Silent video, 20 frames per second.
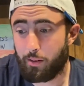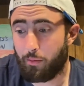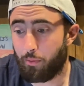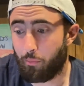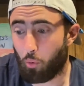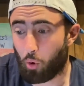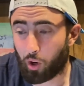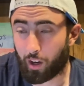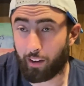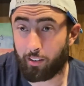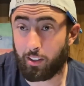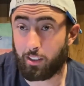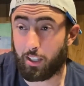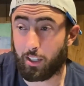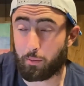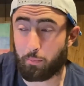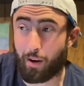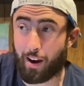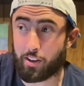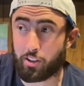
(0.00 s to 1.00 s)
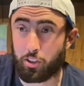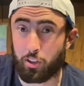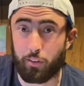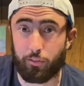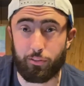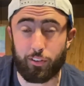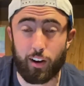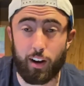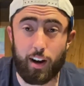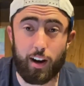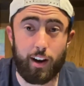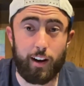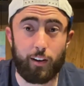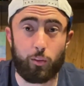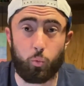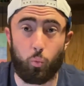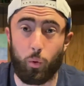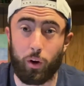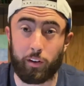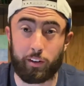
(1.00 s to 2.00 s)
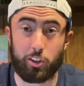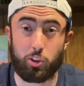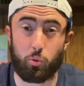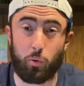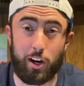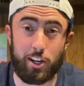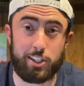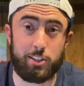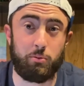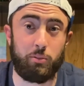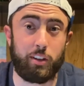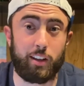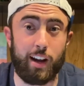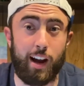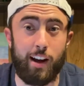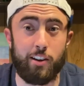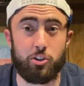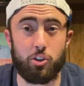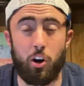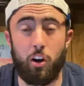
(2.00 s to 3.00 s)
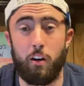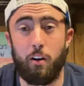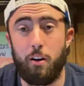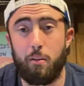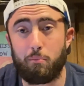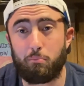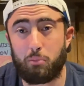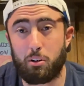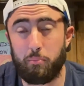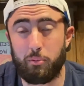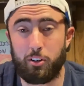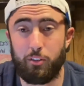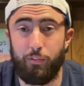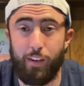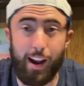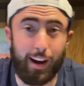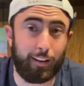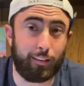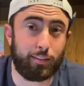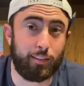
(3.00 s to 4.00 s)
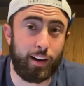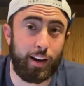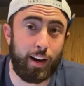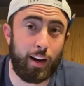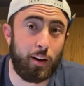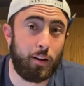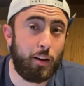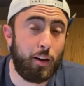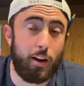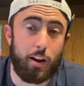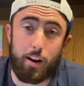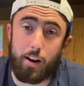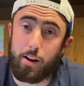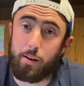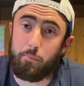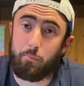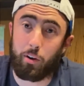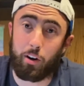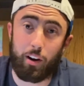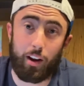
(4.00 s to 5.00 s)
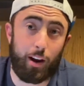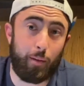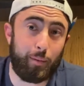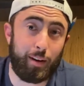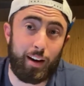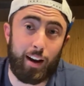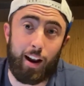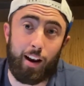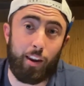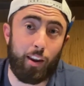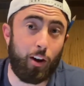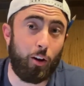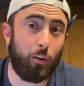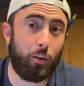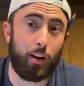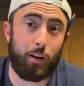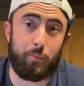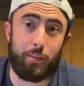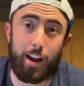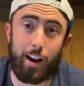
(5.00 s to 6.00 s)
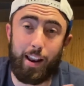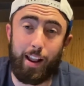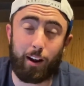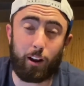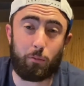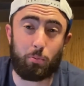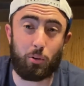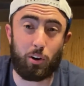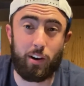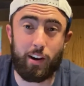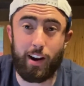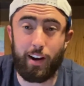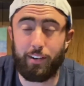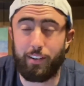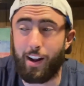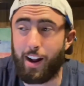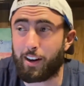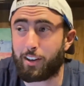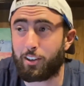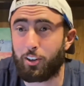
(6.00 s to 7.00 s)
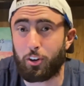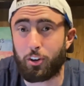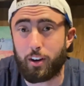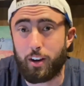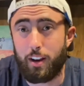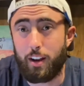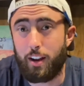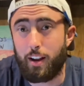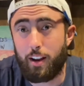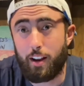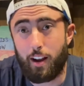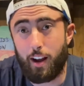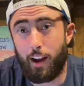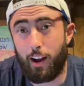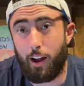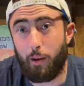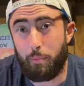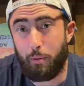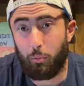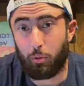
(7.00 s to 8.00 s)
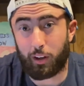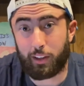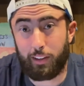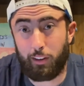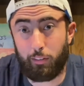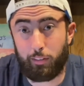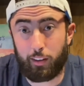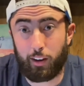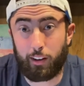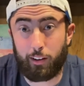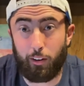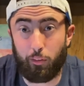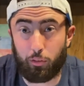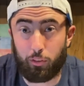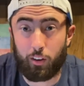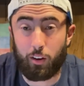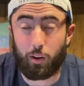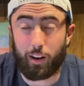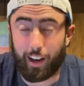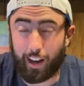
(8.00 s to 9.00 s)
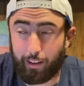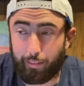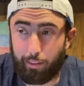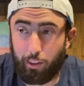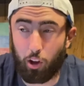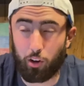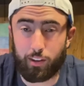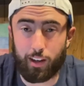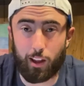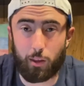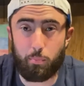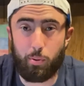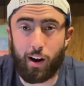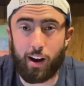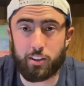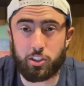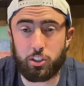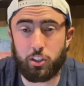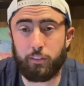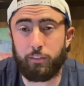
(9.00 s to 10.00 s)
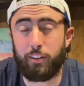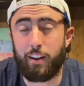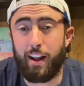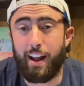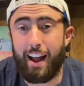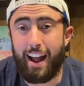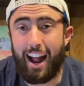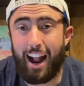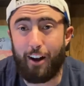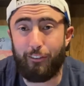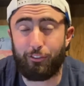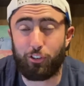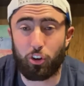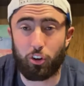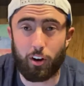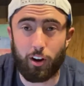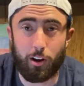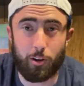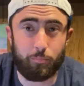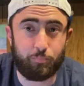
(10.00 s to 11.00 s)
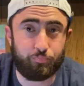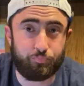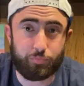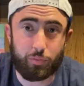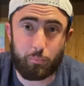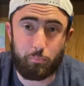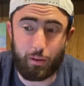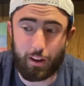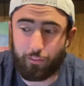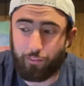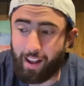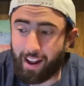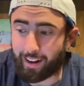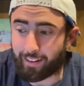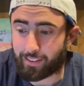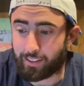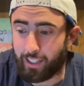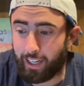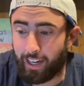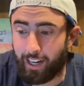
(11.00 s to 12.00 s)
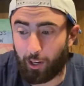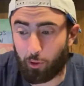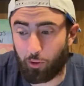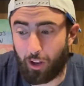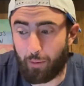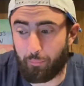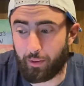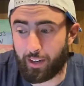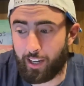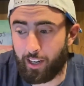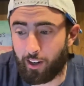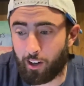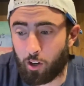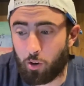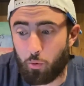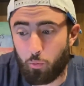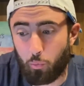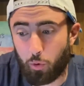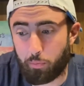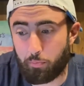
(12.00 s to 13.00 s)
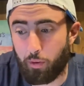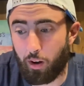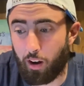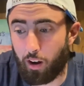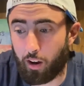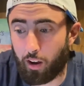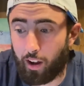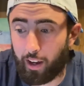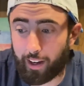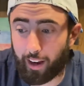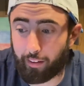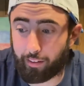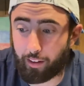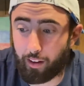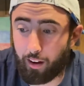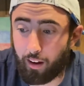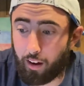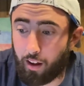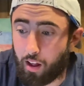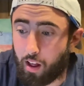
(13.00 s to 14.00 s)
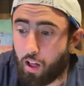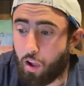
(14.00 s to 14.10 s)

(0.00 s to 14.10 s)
more guys to test positive. It's a weird situation with guys all pretty much vaccinated. But I mean, I don't know. I'm not an expert, not a doctor. Uh, people can, can, still test positive after um, being vaccinated. That's what happened here with my, I guess, uh,